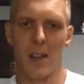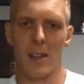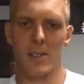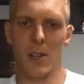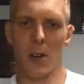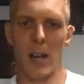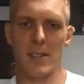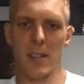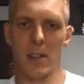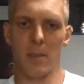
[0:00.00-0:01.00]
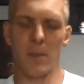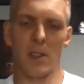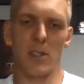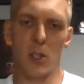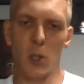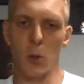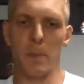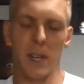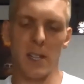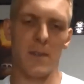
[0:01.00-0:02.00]
So I'd say the, the two
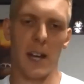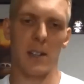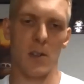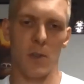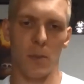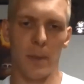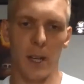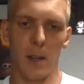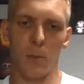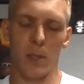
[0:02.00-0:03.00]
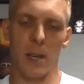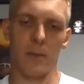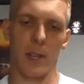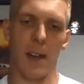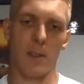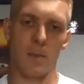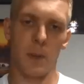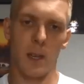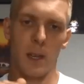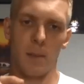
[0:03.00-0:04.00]
biggest factors for me would definitely have to
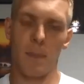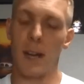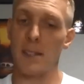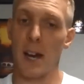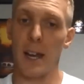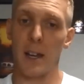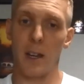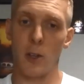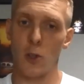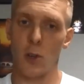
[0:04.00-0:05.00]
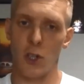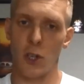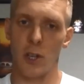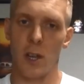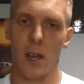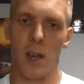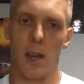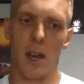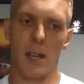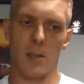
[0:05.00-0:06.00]
be my diet and nutrition,
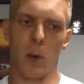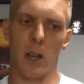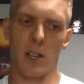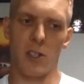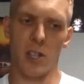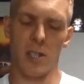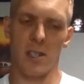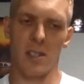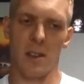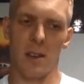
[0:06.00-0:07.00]
as well as just,